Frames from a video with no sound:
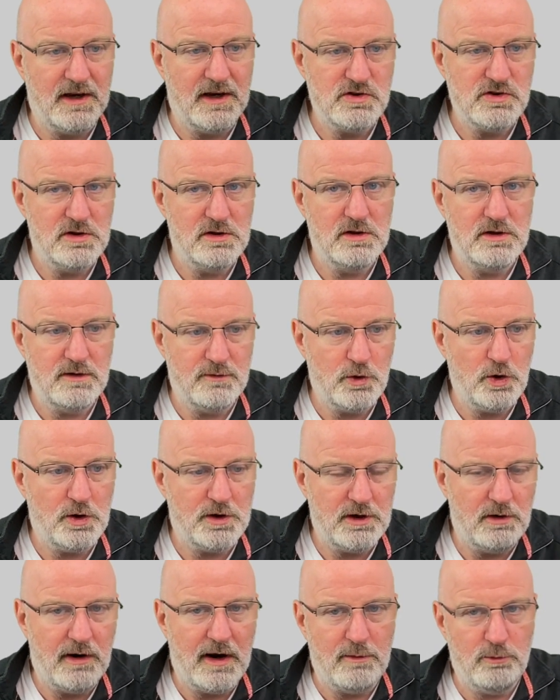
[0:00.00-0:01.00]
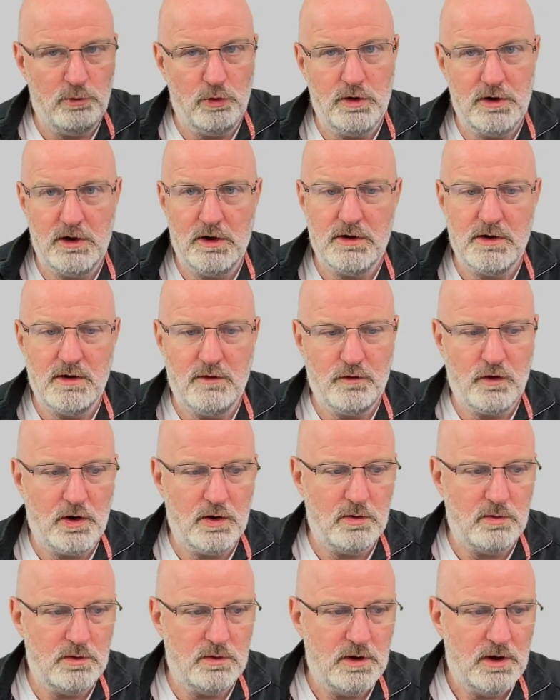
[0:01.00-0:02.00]
connection and you've got your app running on your
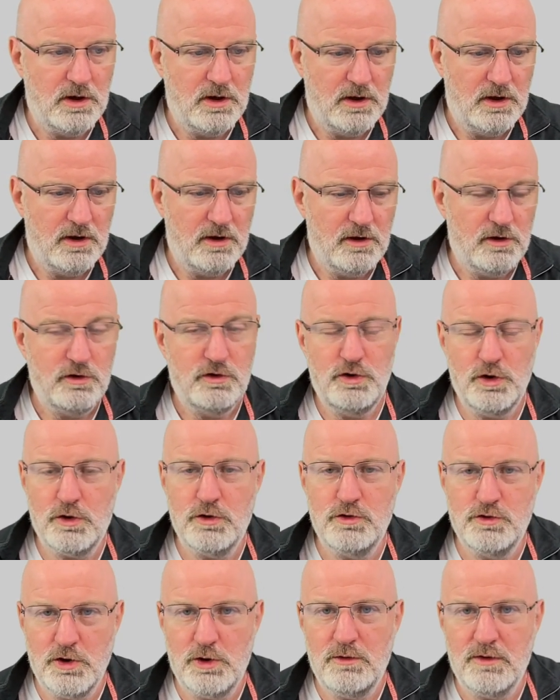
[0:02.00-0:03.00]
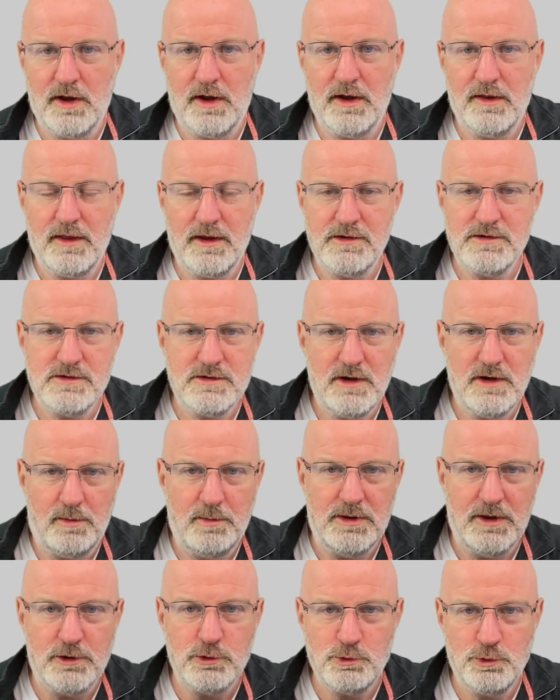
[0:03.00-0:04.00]
phone, you could do that. That's
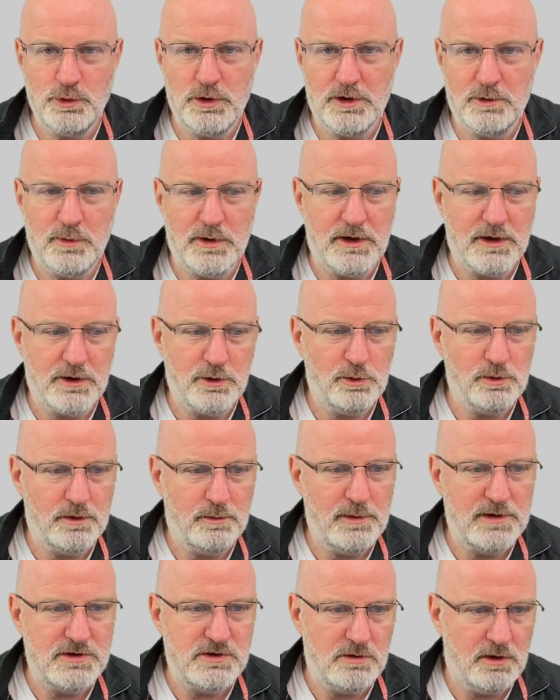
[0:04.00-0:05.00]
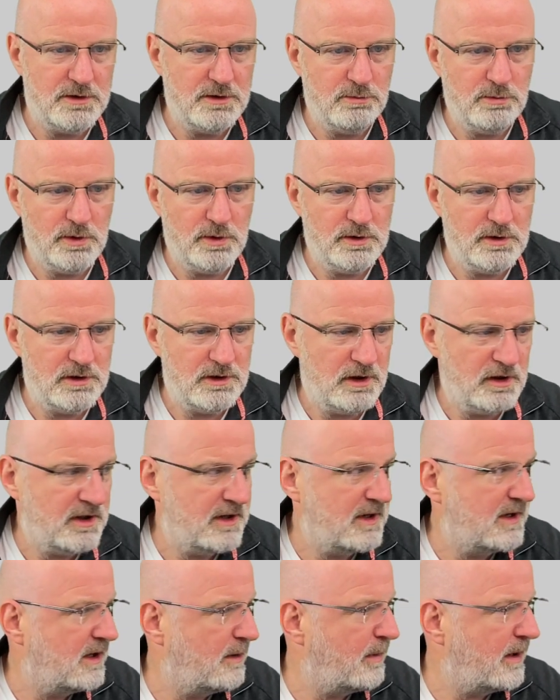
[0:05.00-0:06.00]
really, really cool. It means you're on the run and you're
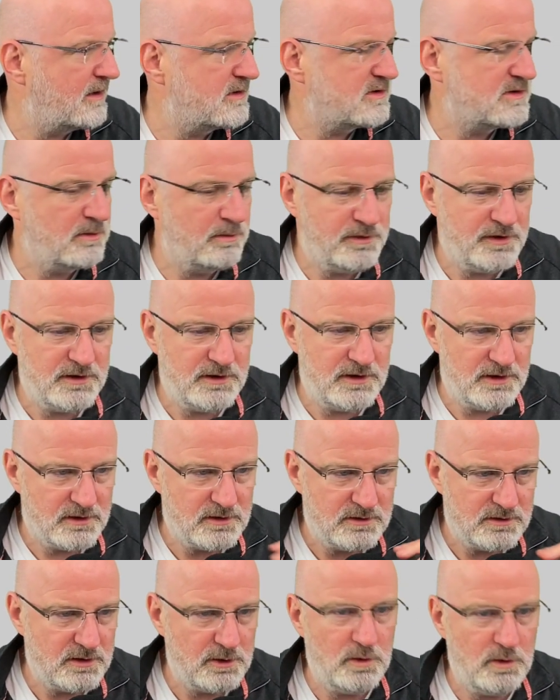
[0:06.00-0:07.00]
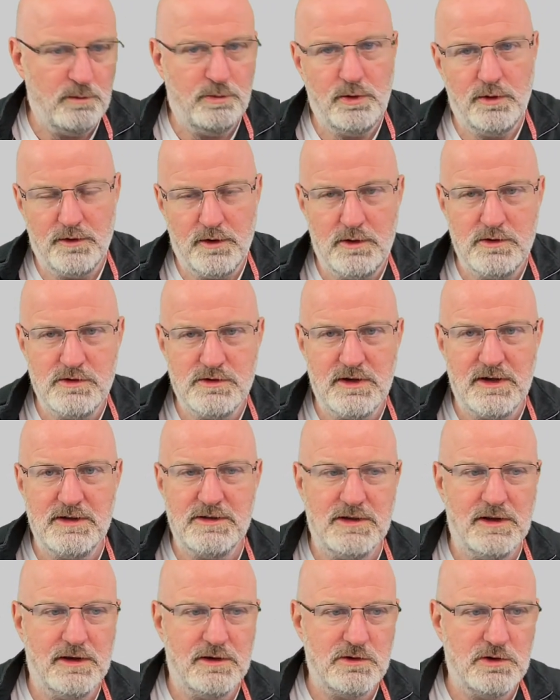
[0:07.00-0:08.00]
thinking about something. You could go and put those
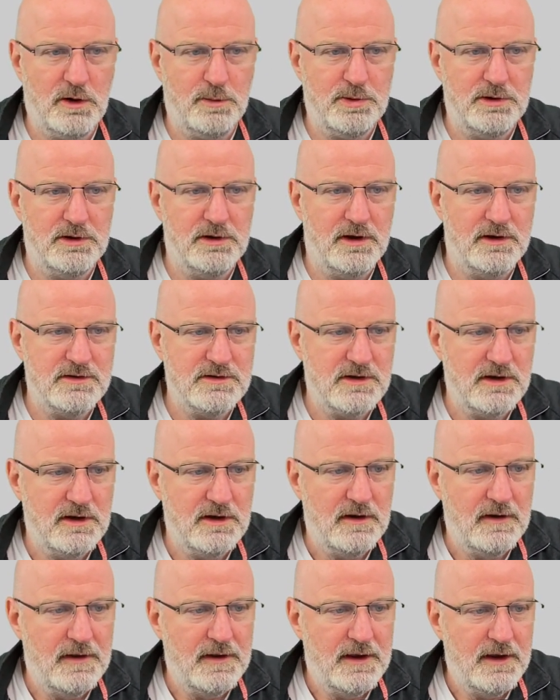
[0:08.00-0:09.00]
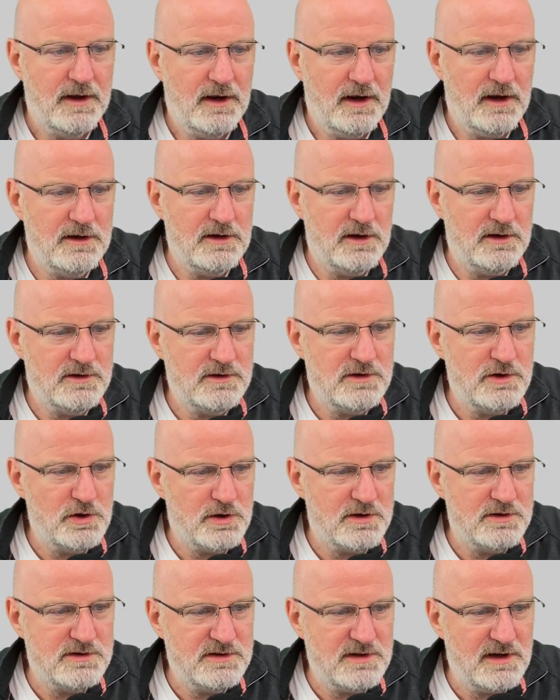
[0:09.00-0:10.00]
things in that shopping list. And
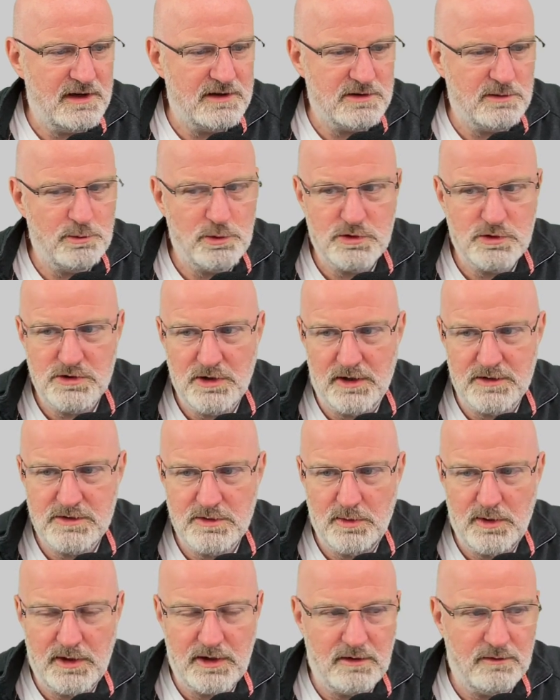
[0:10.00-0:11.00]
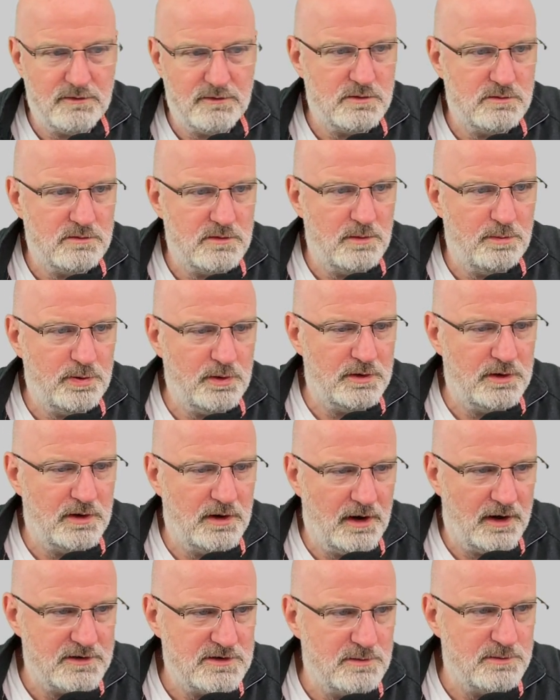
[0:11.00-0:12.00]
you can see it's a much nicer way of
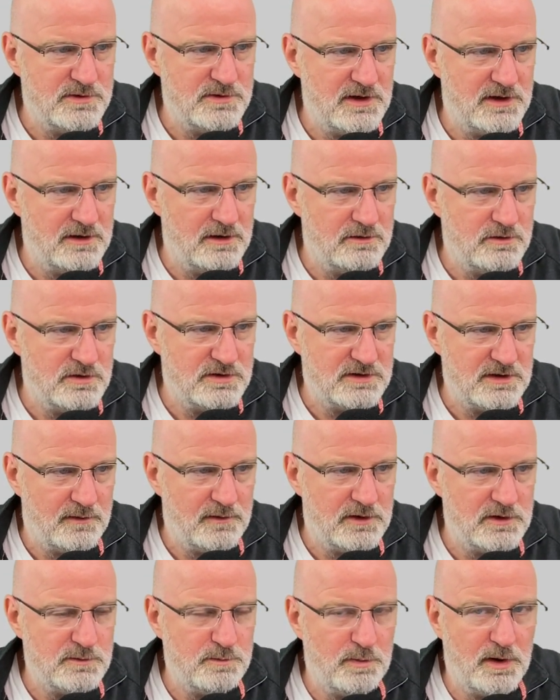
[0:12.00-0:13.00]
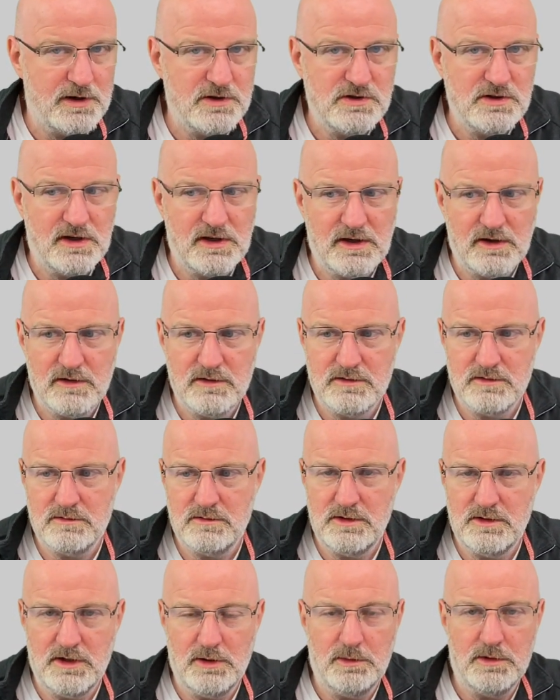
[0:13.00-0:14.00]
putting the items in than just having a spreadsheet,
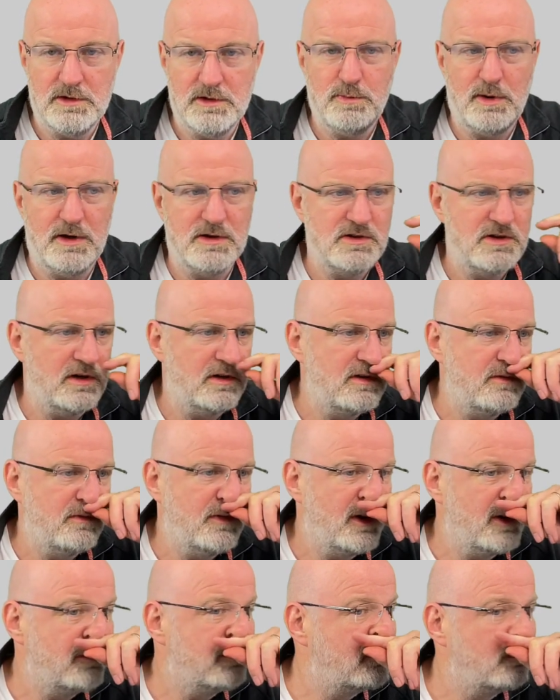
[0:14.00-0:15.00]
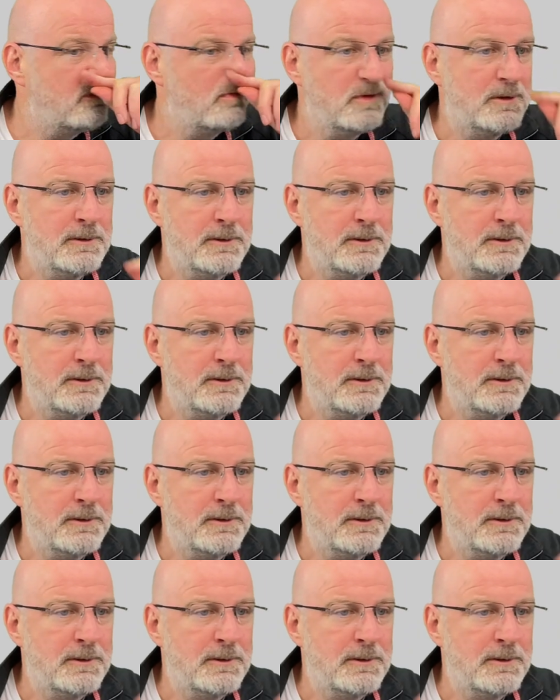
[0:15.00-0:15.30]
because you don't want a spreadsheet on your phone.